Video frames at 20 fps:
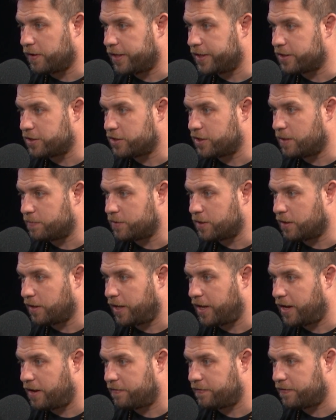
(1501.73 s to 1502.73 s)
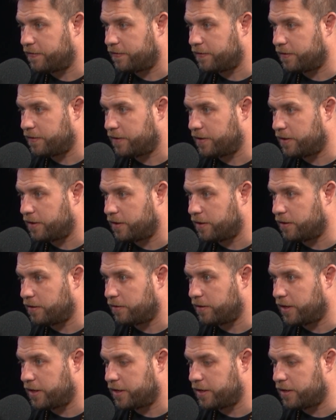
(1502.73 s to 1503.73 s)
relationships you'll have,
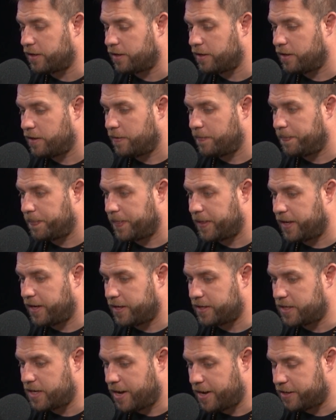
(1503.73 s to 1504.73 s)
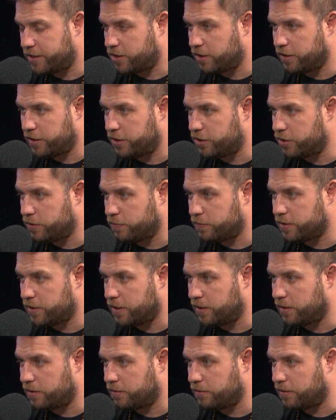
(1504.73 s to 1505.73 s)
and intentionally
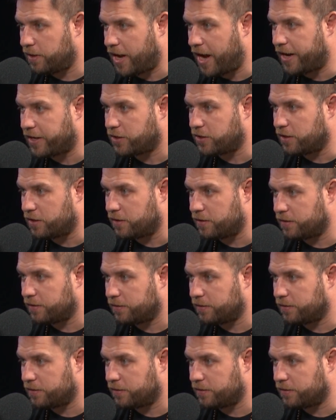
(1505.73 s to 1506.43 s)
choosing action.